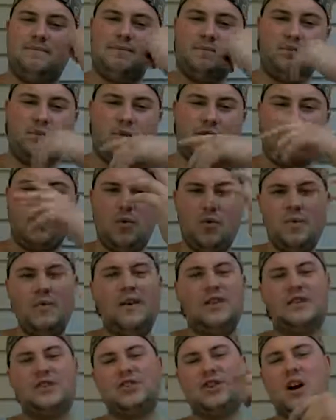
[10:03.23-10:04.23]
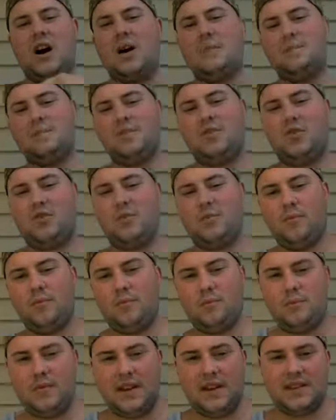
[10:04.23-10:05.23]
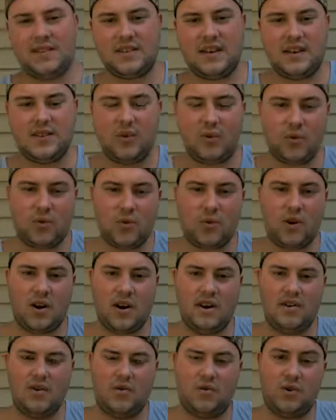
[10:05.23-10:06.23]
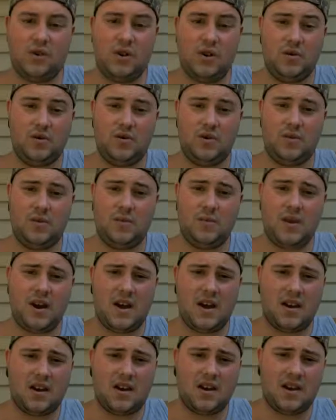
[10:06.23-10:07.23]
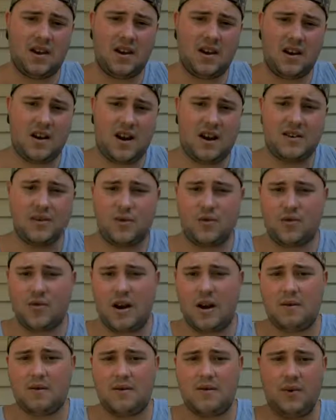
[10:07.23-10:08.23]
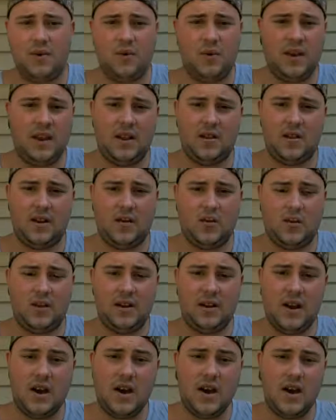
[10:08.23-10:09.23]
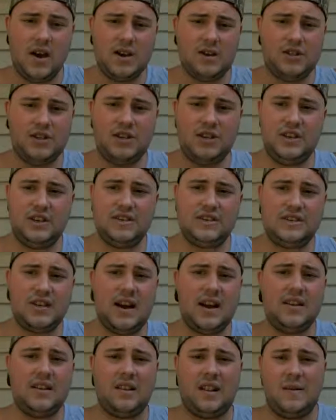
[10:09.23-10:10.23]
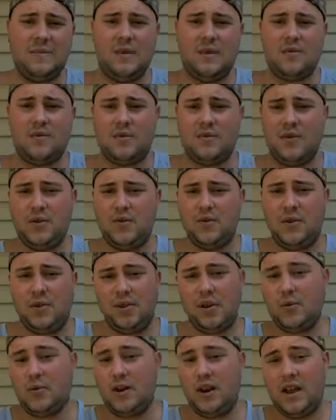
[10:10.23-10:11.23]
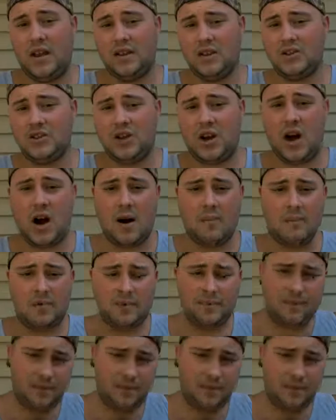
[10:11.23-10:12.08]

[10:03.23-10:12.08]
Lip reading: when the woman in the shop told me, because I told her what I do on YouTube and I told her I review e-liquid, she decided to let me review the liquid in the shop